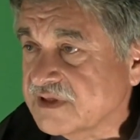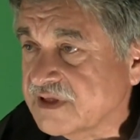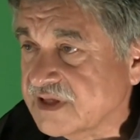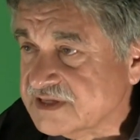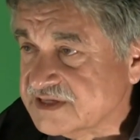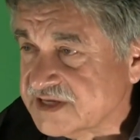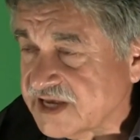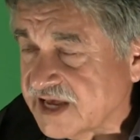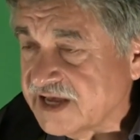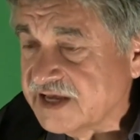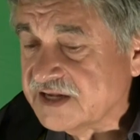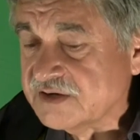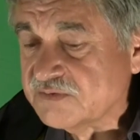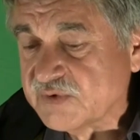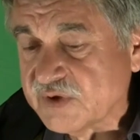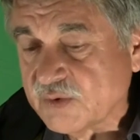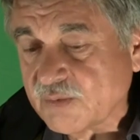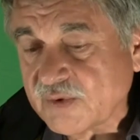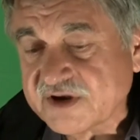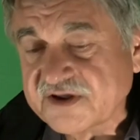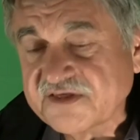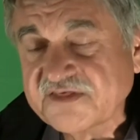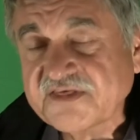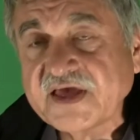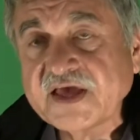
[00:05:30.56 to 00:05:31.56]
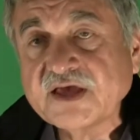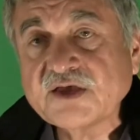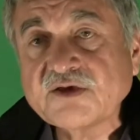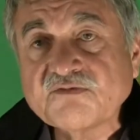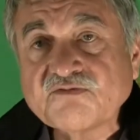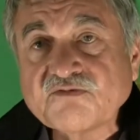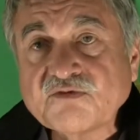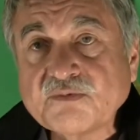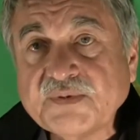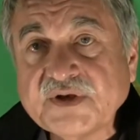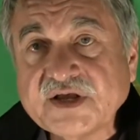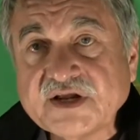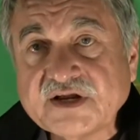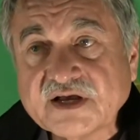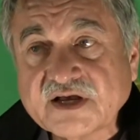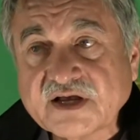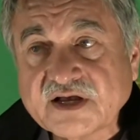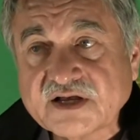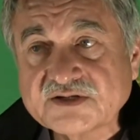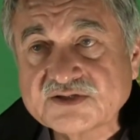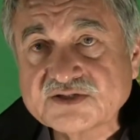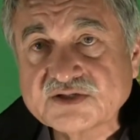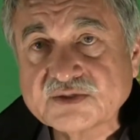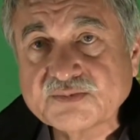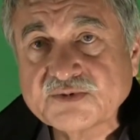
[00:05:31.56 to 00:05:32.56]
to end, we want to thank you for being a
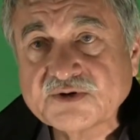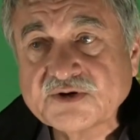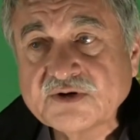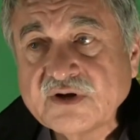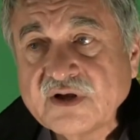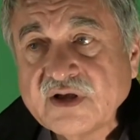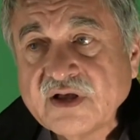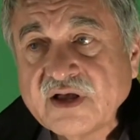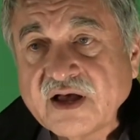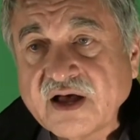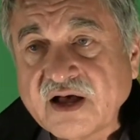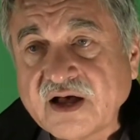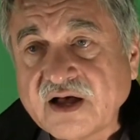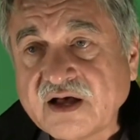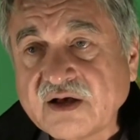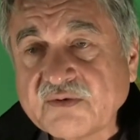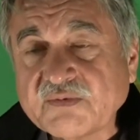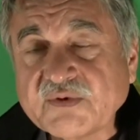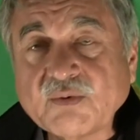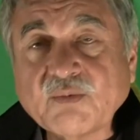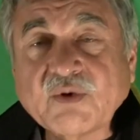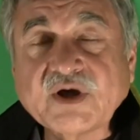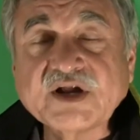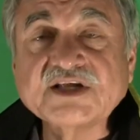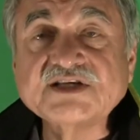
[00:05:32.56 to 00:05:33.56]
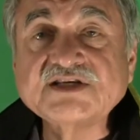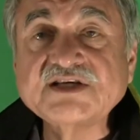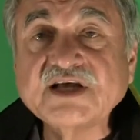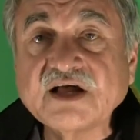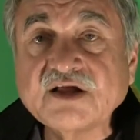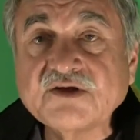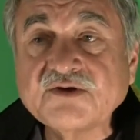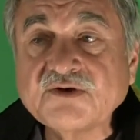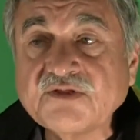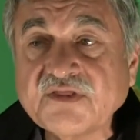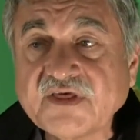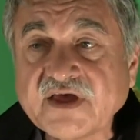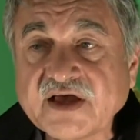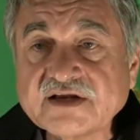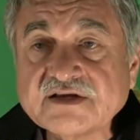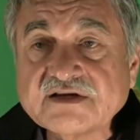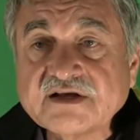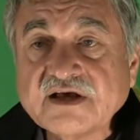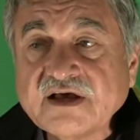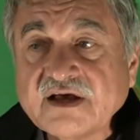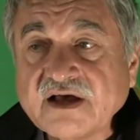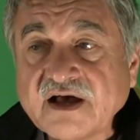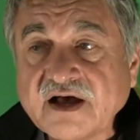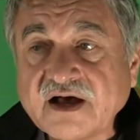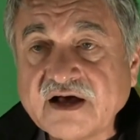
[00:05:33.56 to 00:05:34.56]
customer. We want to tell you that
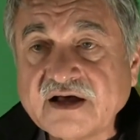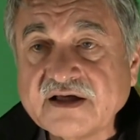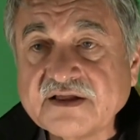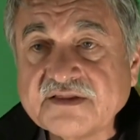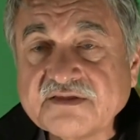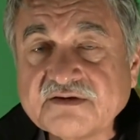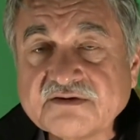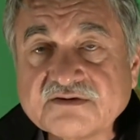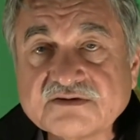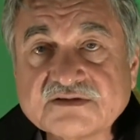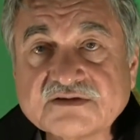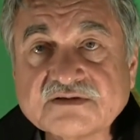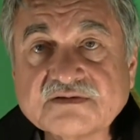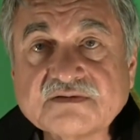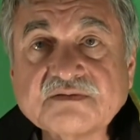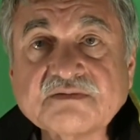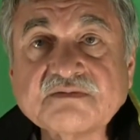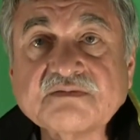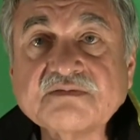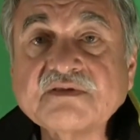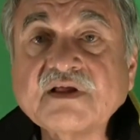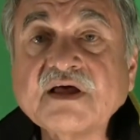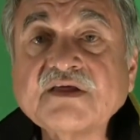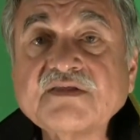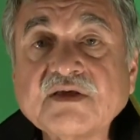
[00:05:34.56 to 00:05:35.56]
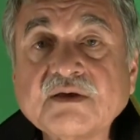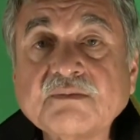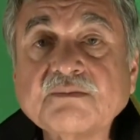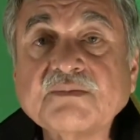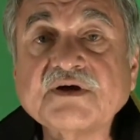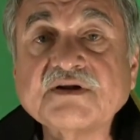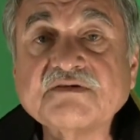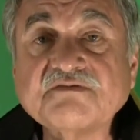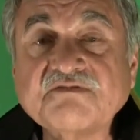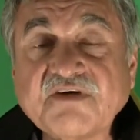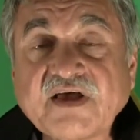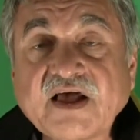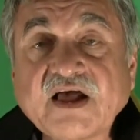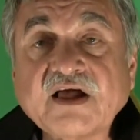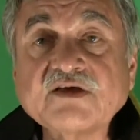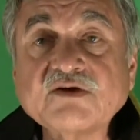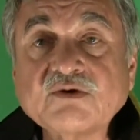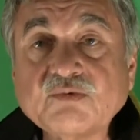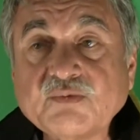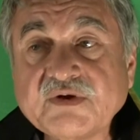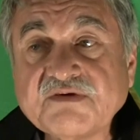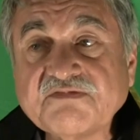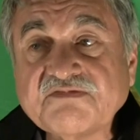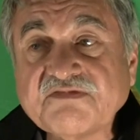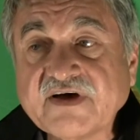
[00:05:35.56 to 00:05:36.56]
there's nothing but value
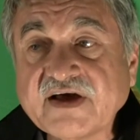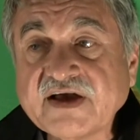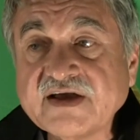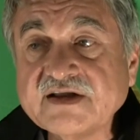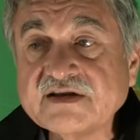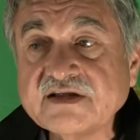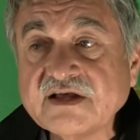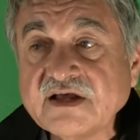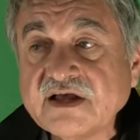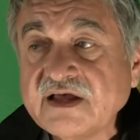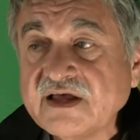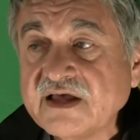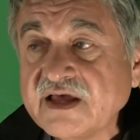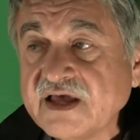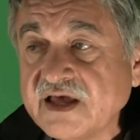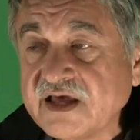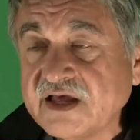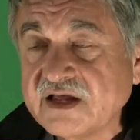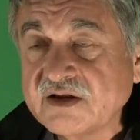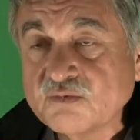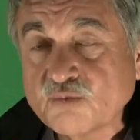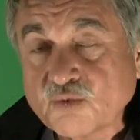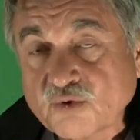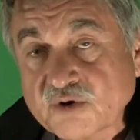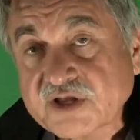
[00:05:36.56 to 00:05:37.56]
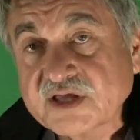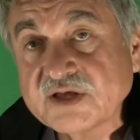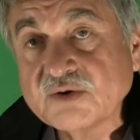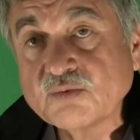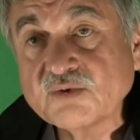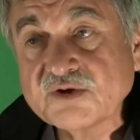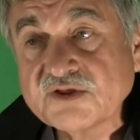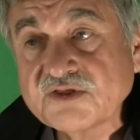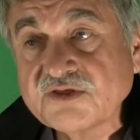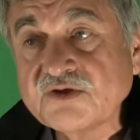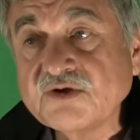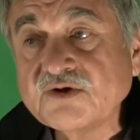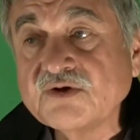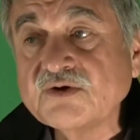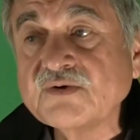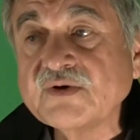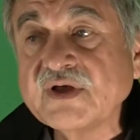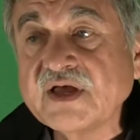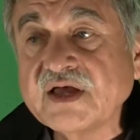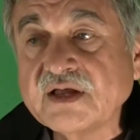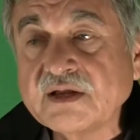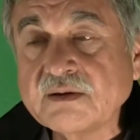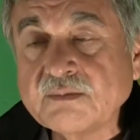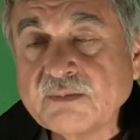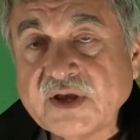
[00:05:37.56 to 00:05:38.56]
we find in working with you
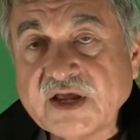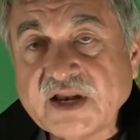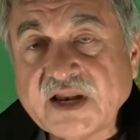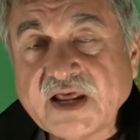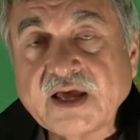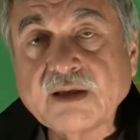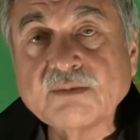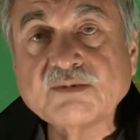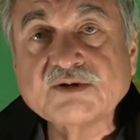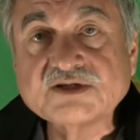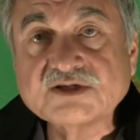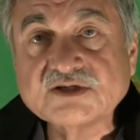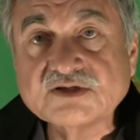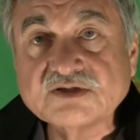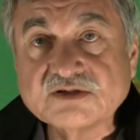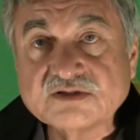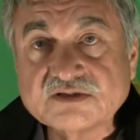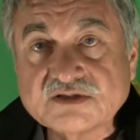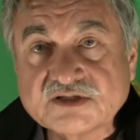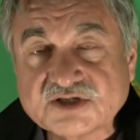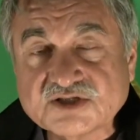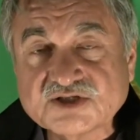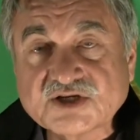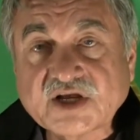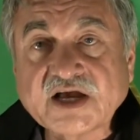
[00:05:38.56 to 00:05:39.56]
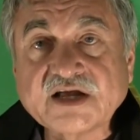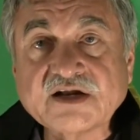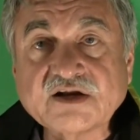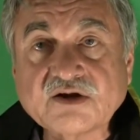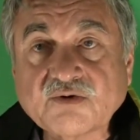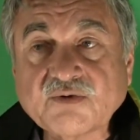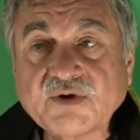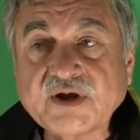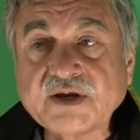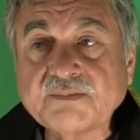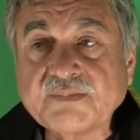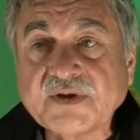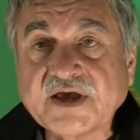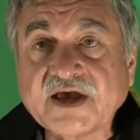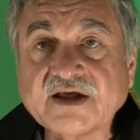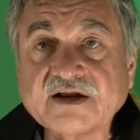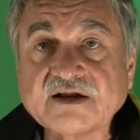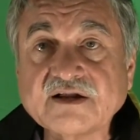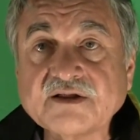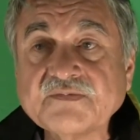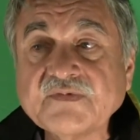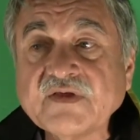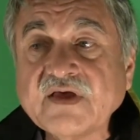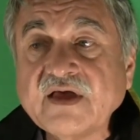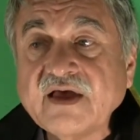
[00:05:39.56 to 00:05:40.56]
and being able to design a great
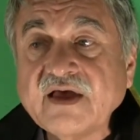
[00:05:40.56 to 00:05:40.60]
panel.